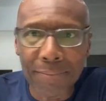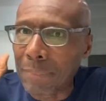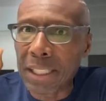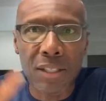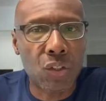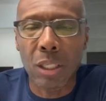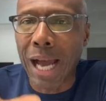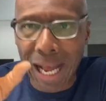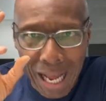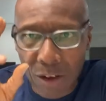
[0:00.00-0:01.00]
listen,
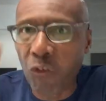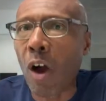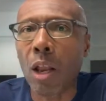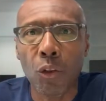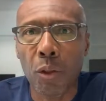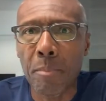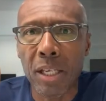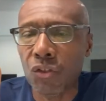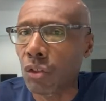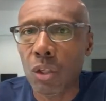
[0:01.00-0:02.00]
I, I follow the
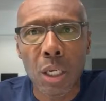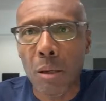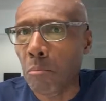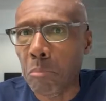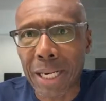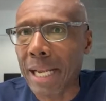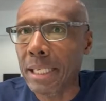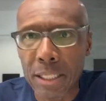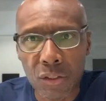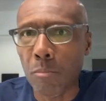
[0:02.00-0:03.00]
message, but I
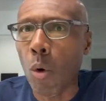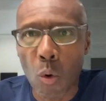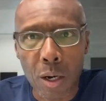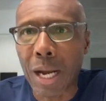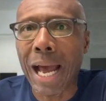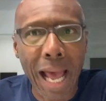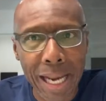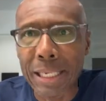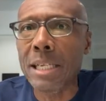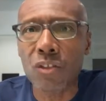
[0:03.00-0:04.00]
need some more. I, I
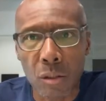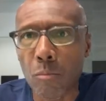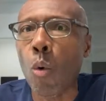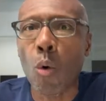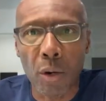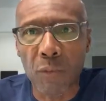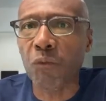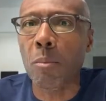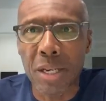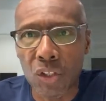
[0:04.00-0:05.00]
need some more
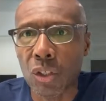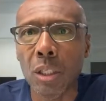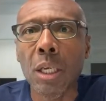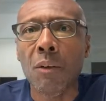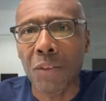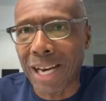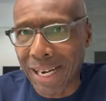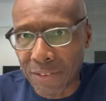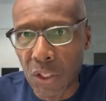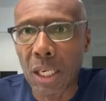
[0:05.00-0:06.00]
information that I
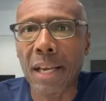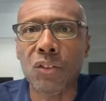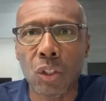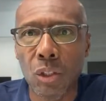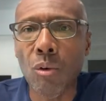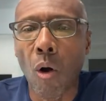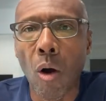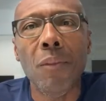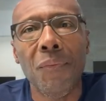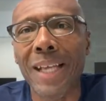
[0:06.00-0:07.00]
can then execute
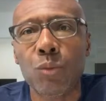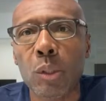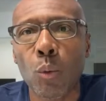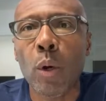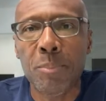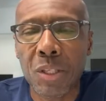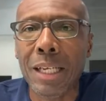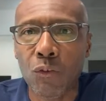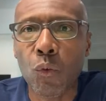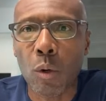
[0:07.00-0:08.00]
on. That's what the
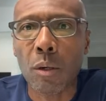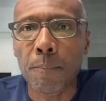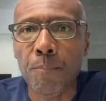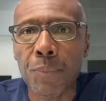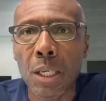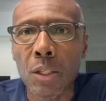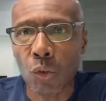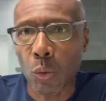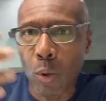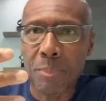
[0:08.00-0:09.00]
website's for.
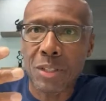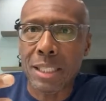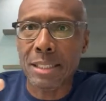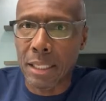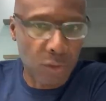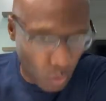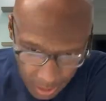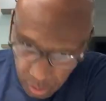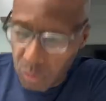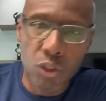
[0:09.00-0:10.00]
So the website says,
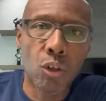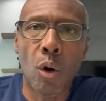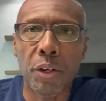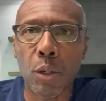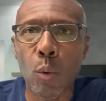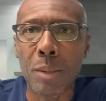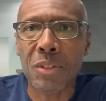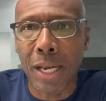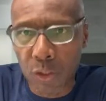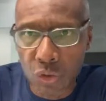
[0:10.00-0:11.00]
okay, you go onto the
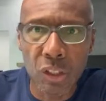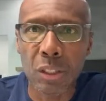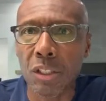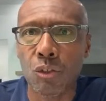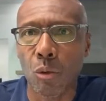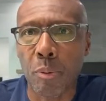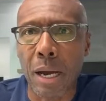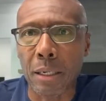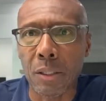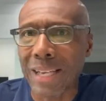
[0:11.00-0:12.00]
website, you see the digital
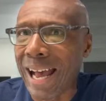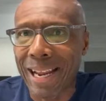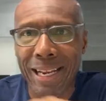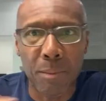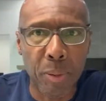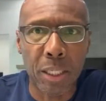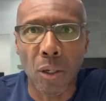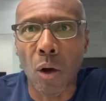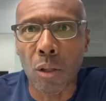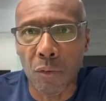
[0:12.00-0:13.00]
products. I handpicked
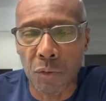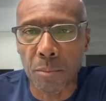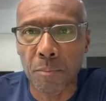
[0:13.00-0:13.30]
all of them.